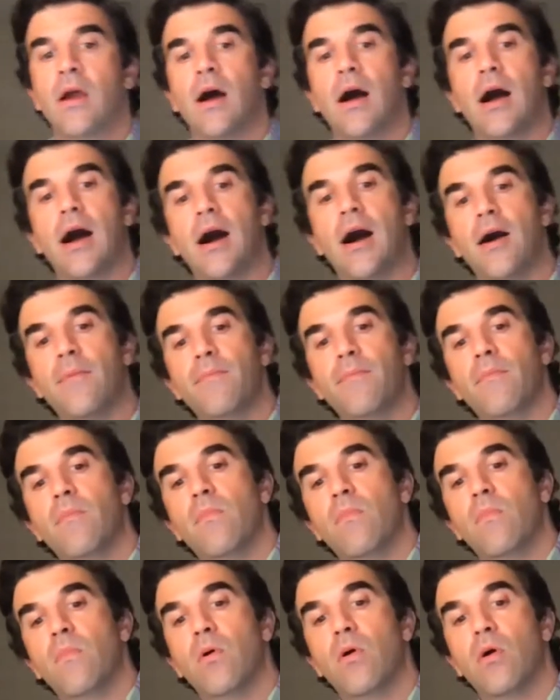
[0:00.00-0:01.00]
Um,
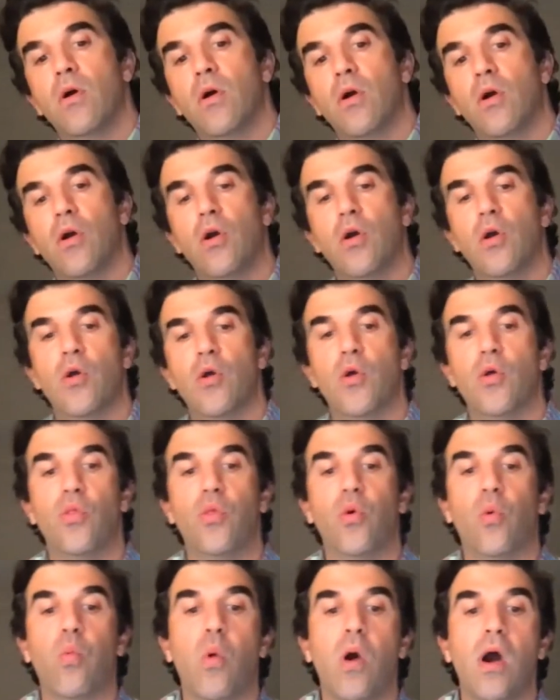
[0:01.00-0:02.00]

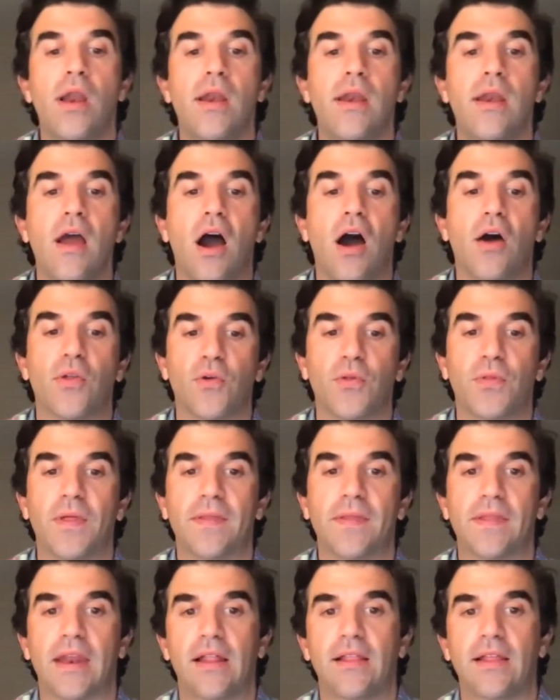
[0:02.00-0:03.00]
the one other thing
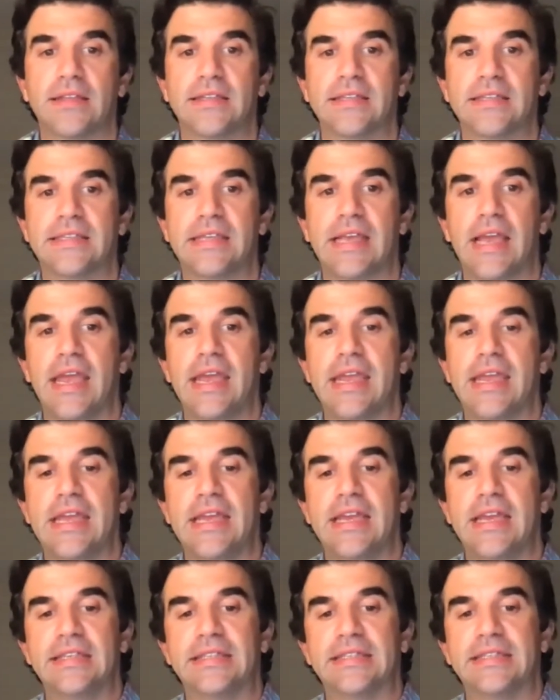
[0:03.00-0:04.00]
that I like to say
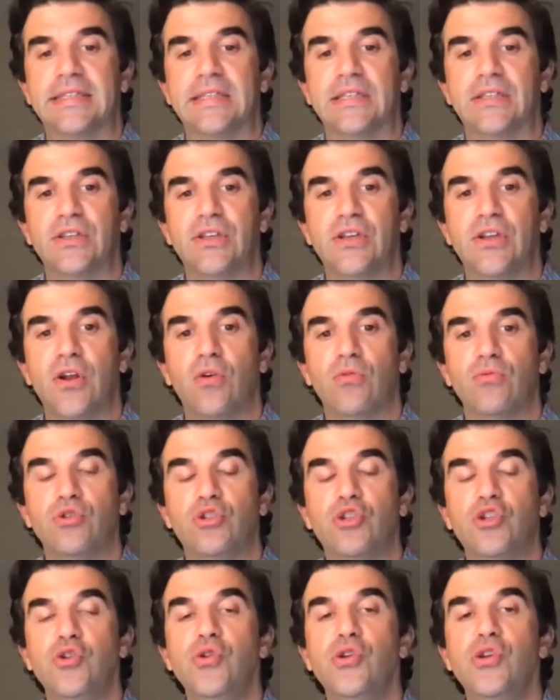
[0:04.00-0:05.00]
is, you know,
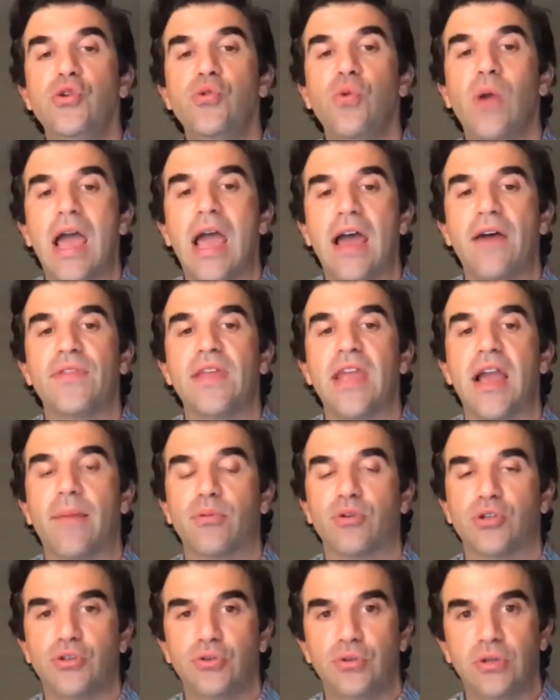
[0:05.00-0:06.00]
do you have the
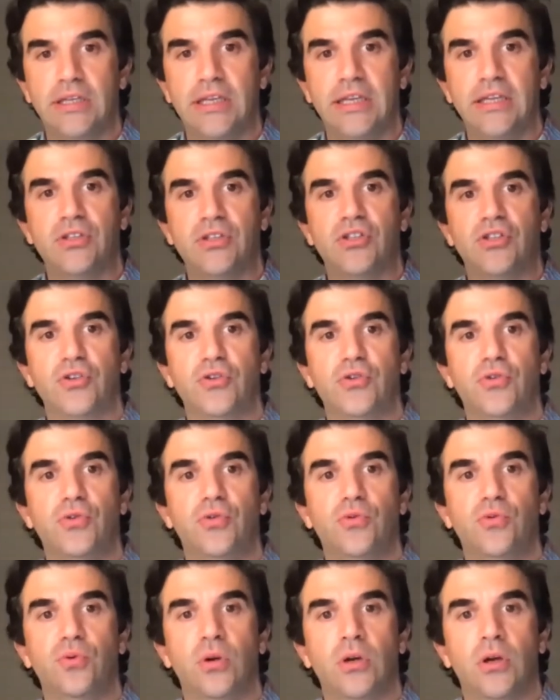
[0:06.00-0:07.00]
opportunity
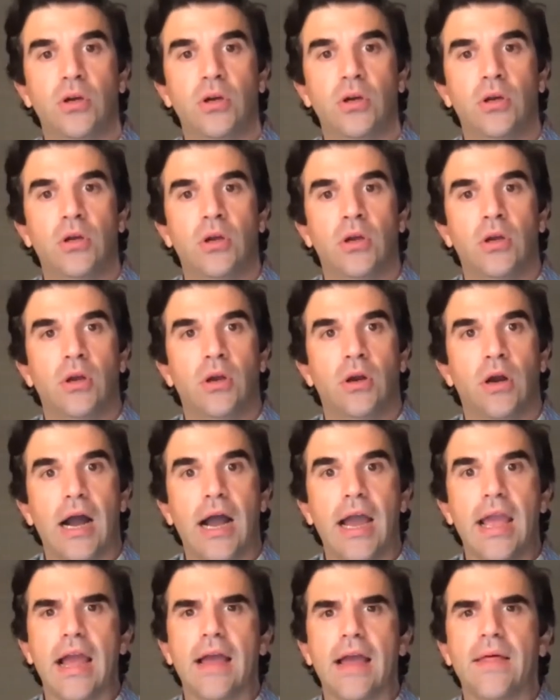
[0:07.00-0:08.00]
to
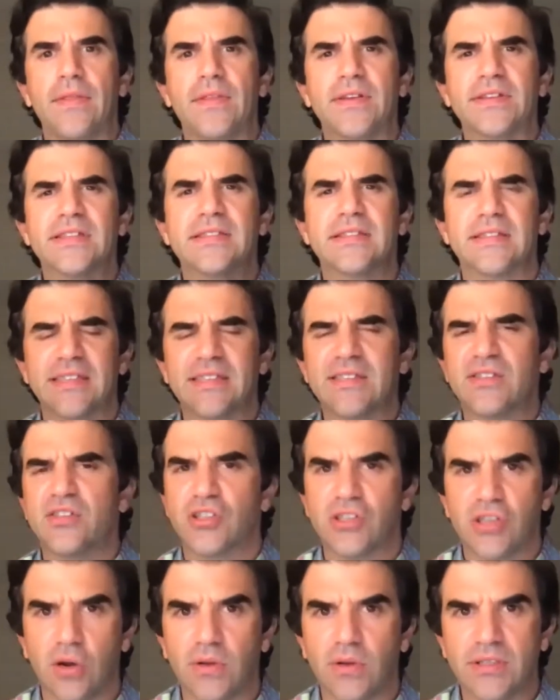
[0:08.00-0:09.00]
I this is this is
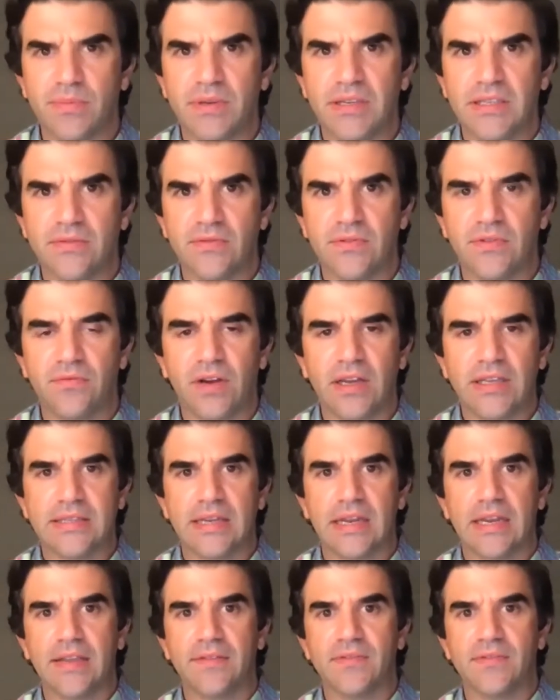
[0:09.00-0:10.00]
just always a piece of advice that
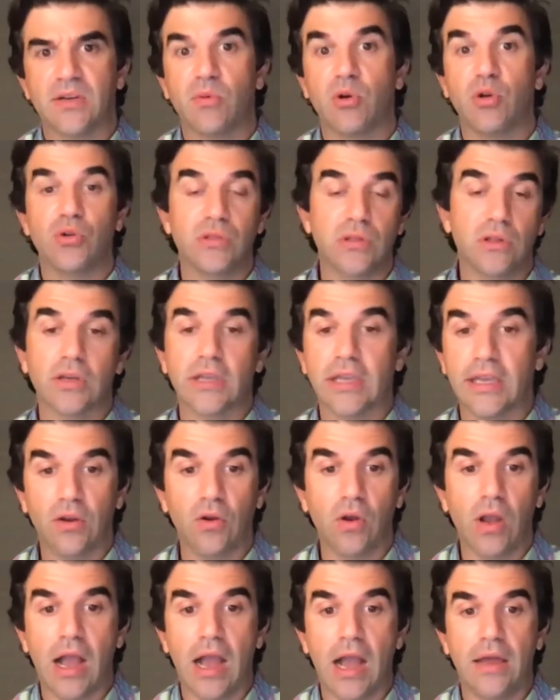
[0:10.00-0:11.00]
I give someone who's looking
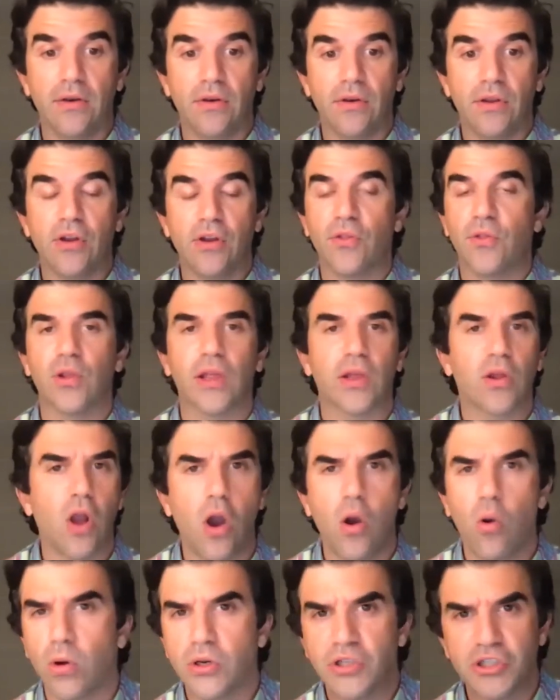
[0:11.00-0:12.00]
on, you know, they're like,
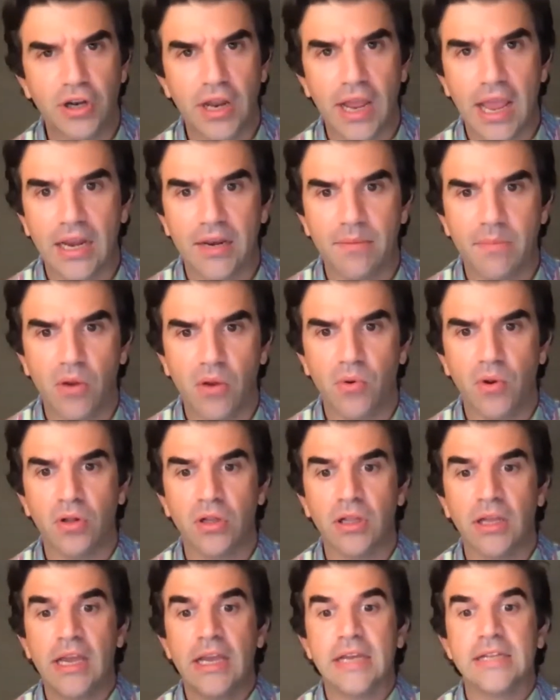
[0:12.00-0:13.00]
"Oh, what should I add to my reel?"
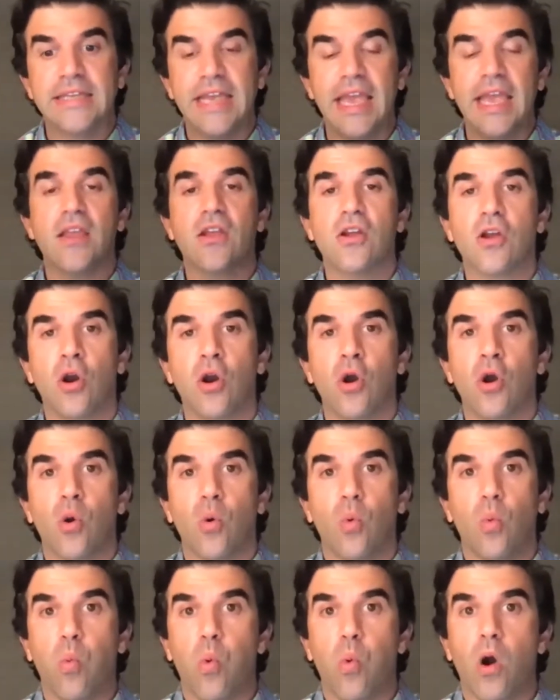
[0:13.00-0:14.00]
Take
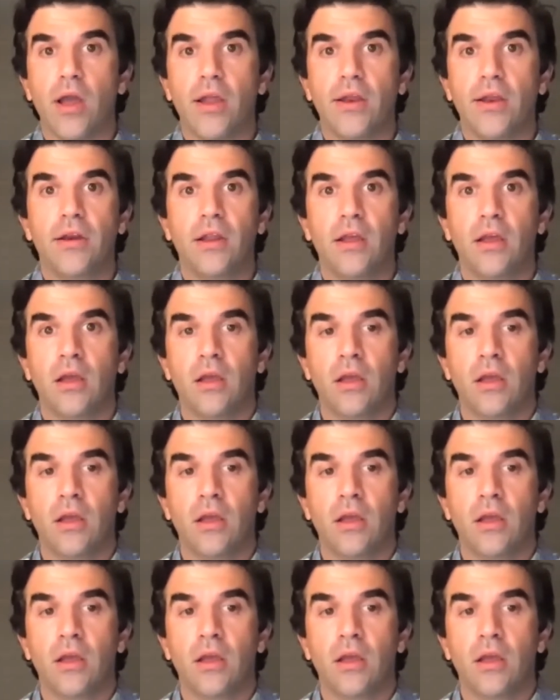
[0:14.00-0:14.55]
one